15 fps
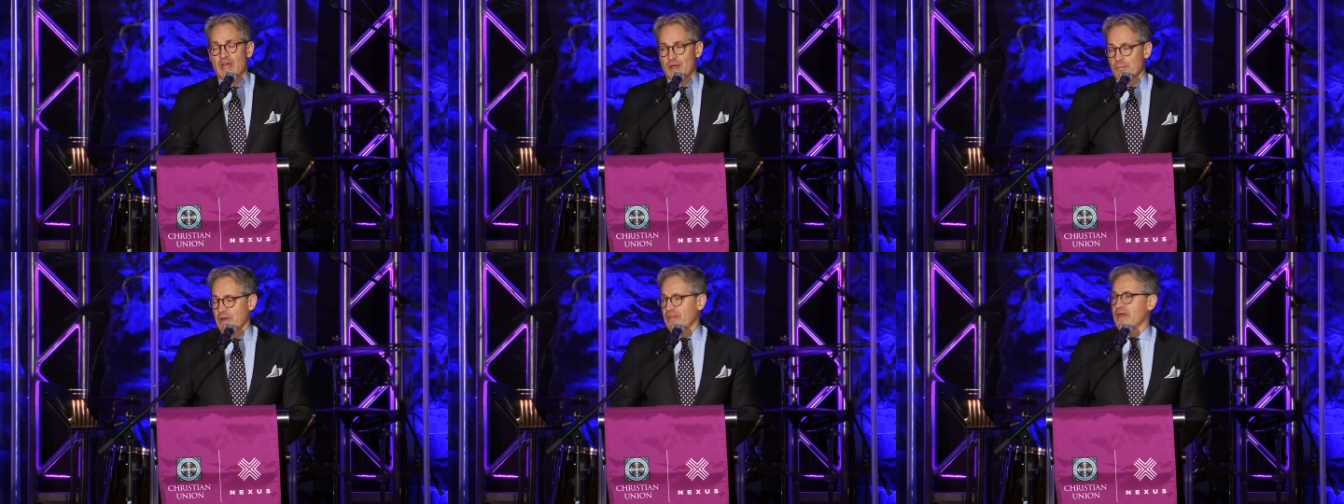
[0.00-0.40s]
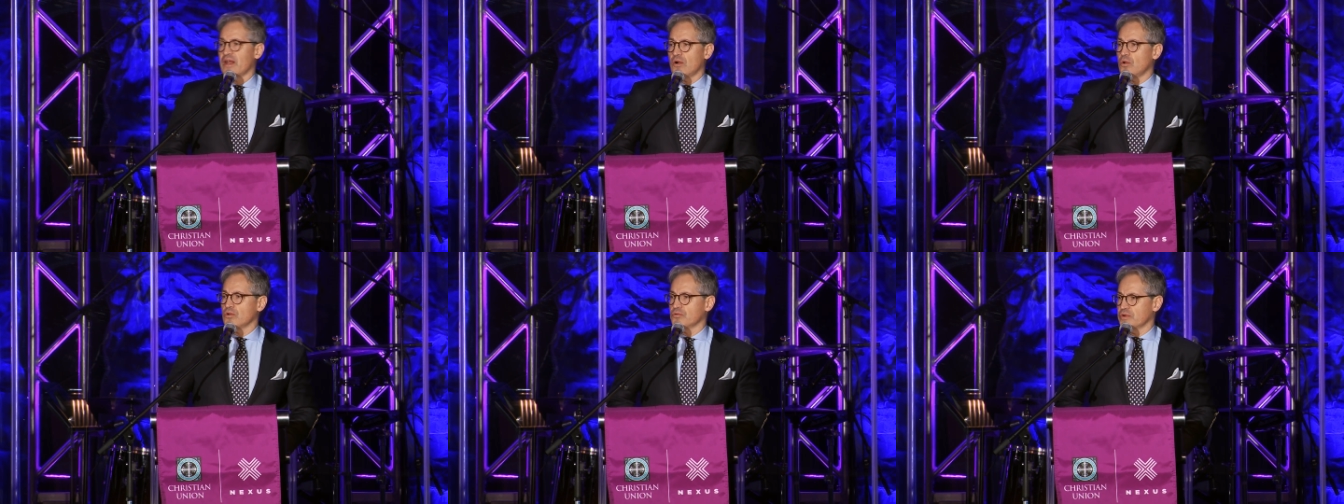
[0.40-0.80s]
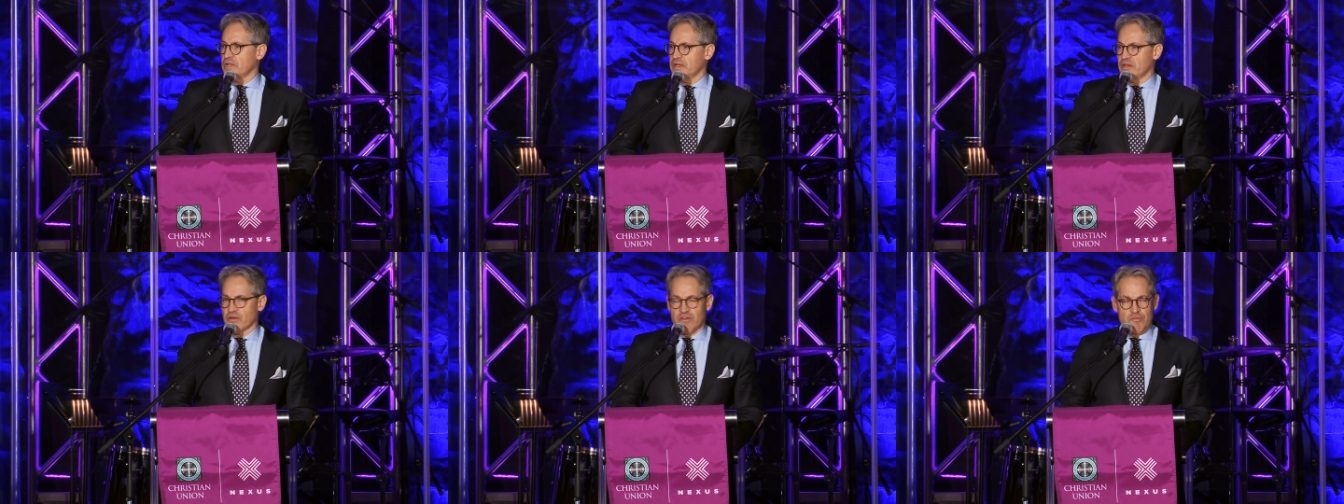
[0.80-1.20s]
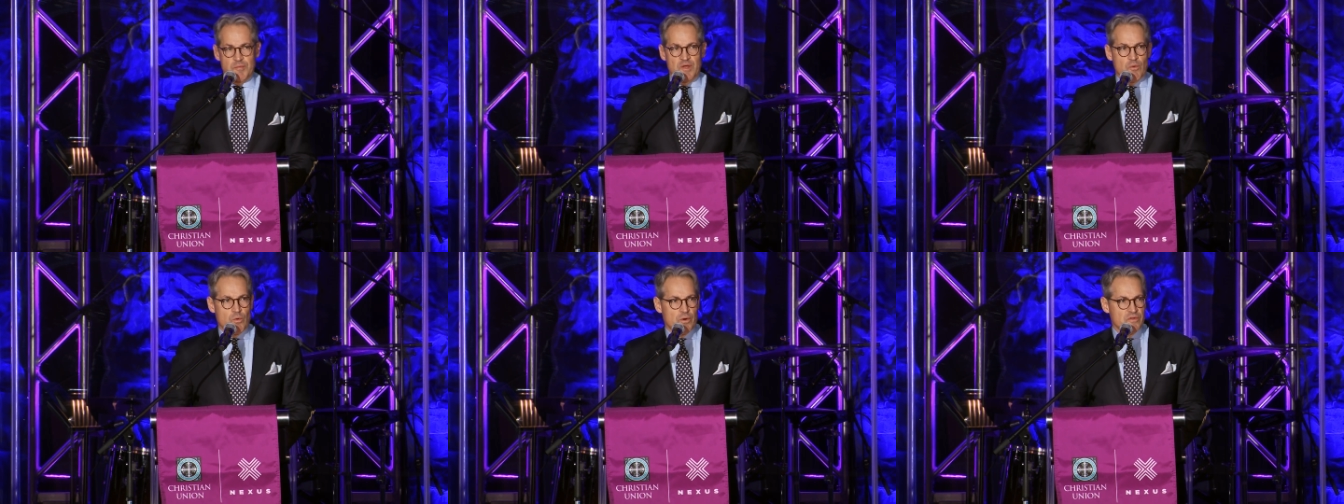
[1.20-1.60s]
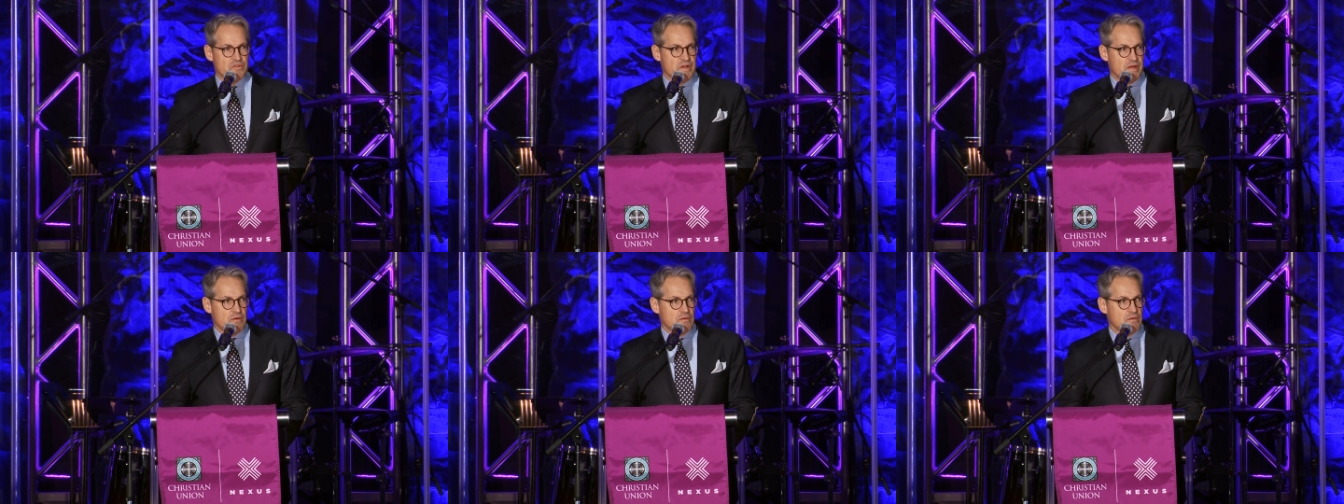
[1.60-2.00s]
am I that old, really? They're giving me
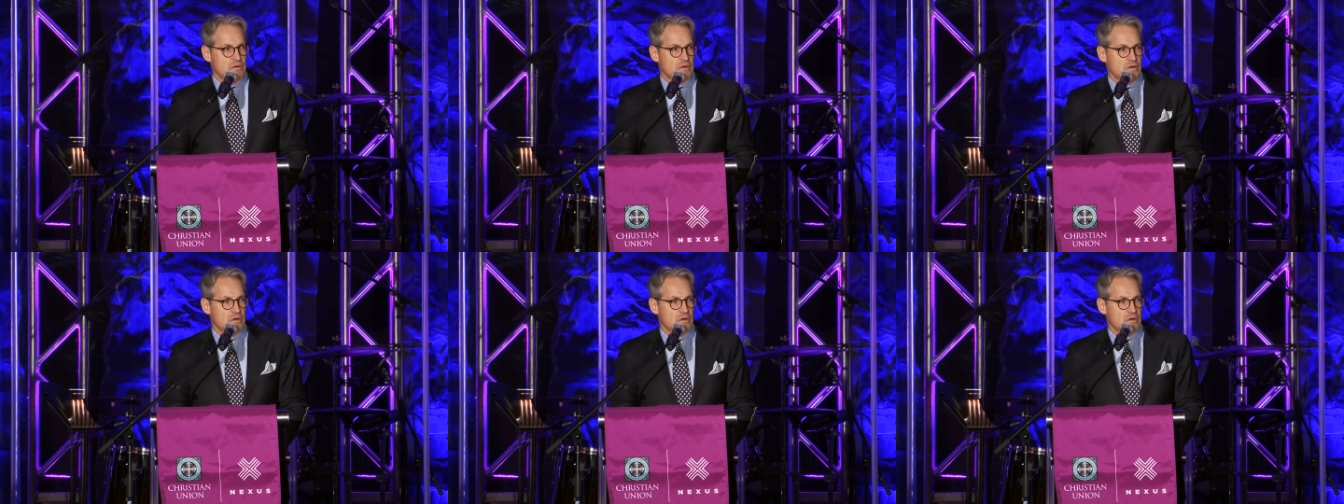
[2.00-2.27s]
awards now?